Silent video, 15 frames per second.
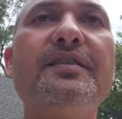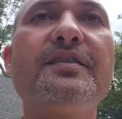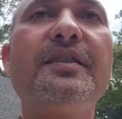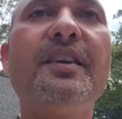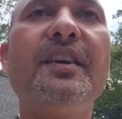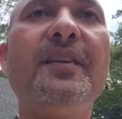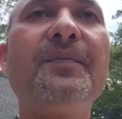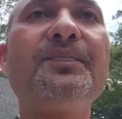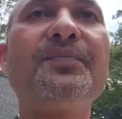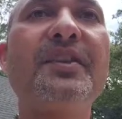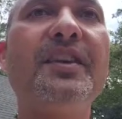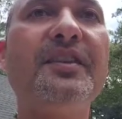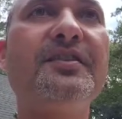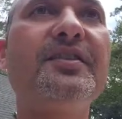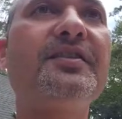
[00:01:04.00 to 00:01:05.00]
this
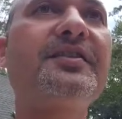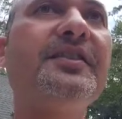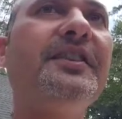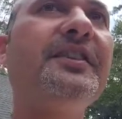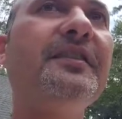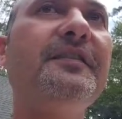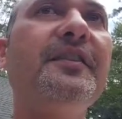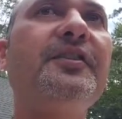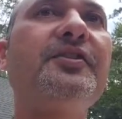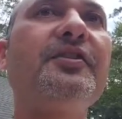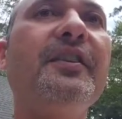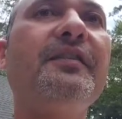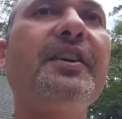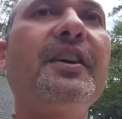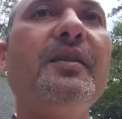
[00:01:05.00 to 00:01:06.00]
is just clean the
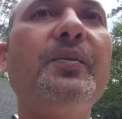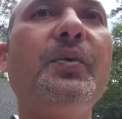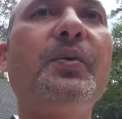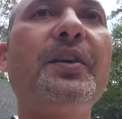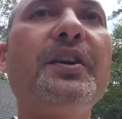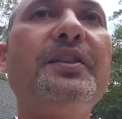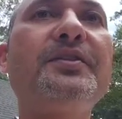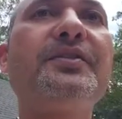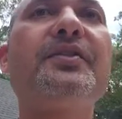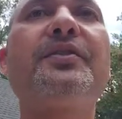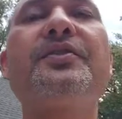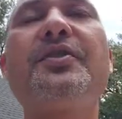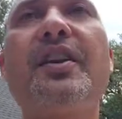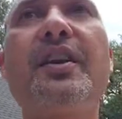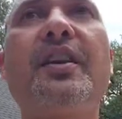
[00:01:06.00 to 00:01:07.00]
filter every couple of weeks,
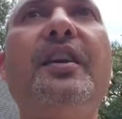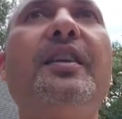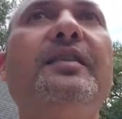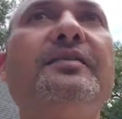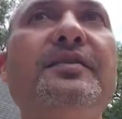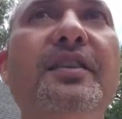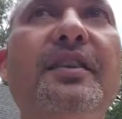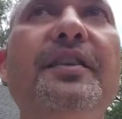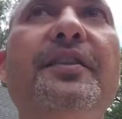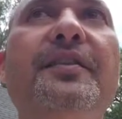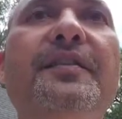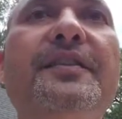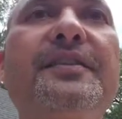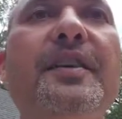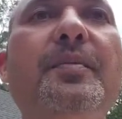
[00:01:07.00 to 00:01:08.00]
or check it,
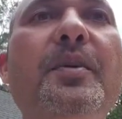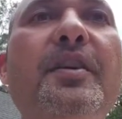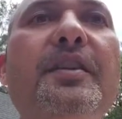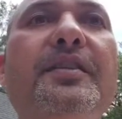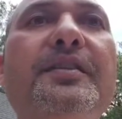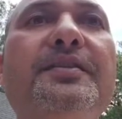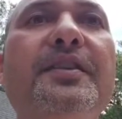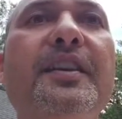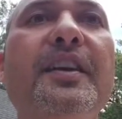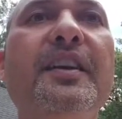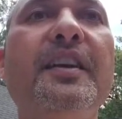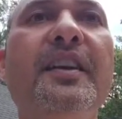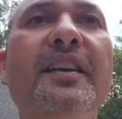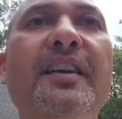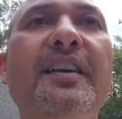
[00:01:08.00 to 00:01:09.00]
if it's got particles in
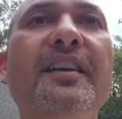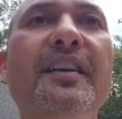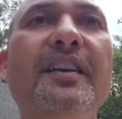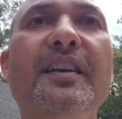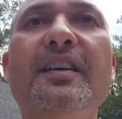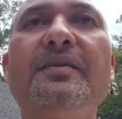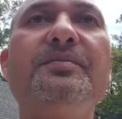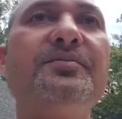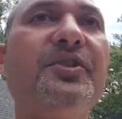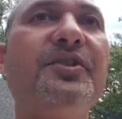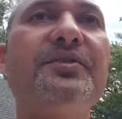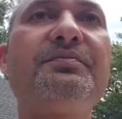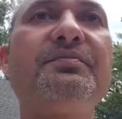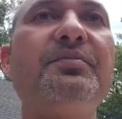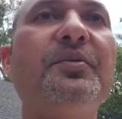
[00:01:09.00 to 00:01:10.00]
it,
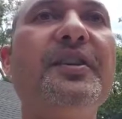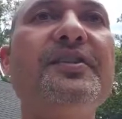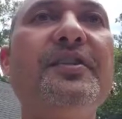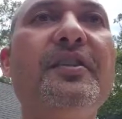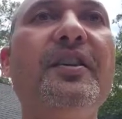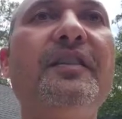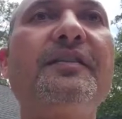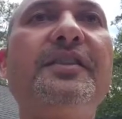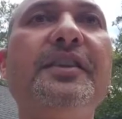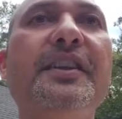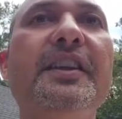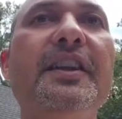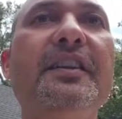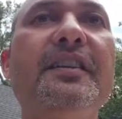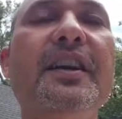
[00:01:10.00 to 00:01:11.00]
just rinse it off,
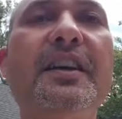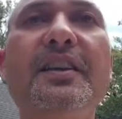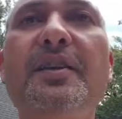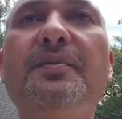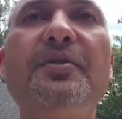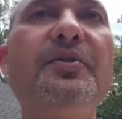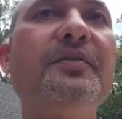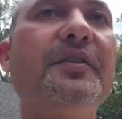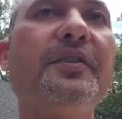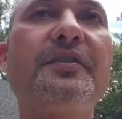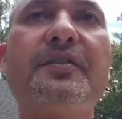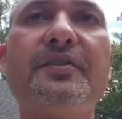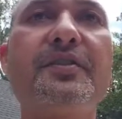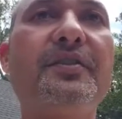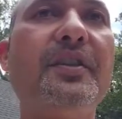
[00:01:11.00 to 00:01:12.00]
clean it. I keep 2
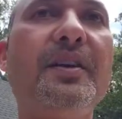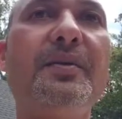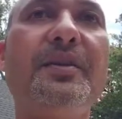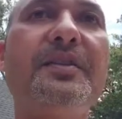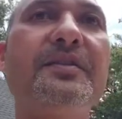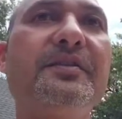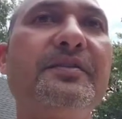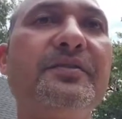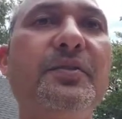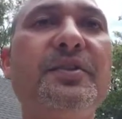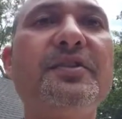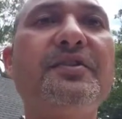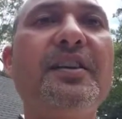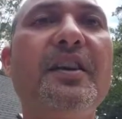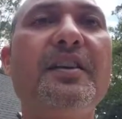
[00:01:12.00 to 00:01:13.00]
filters so that way it
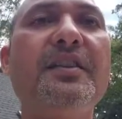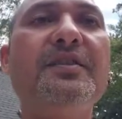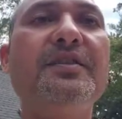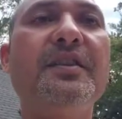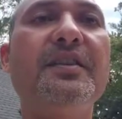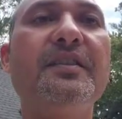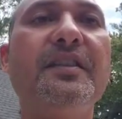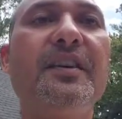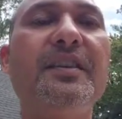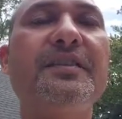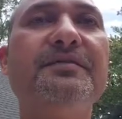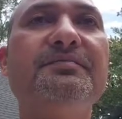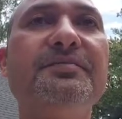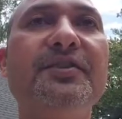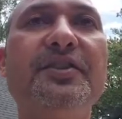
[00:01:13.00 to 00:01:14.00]
switches out easy.
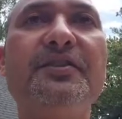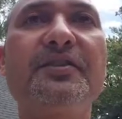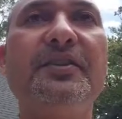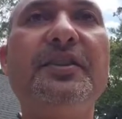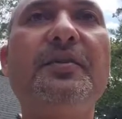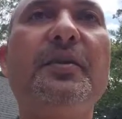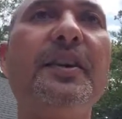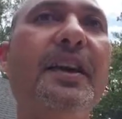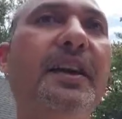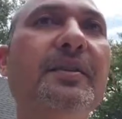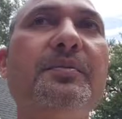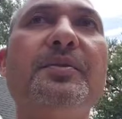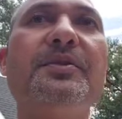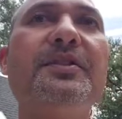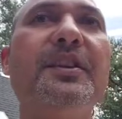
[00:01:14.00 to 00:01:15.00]
I just clean one
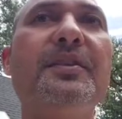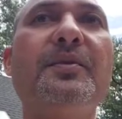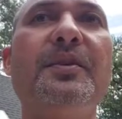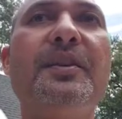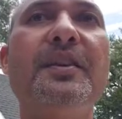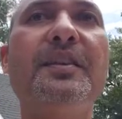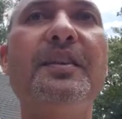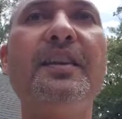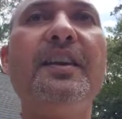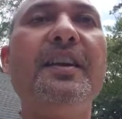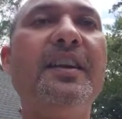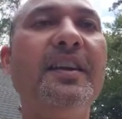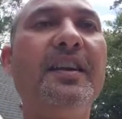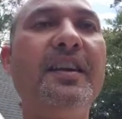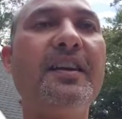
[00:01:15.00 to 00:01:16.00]
out, put the other one in,
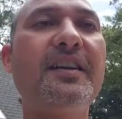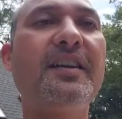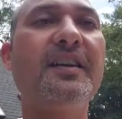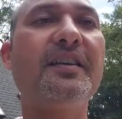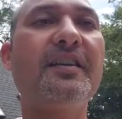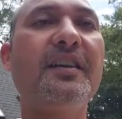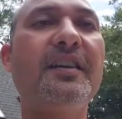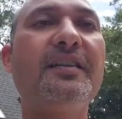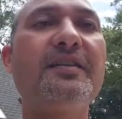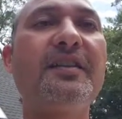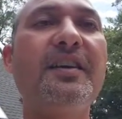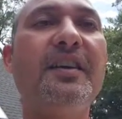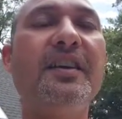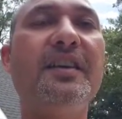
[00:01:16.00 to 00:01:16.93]
kind of thing.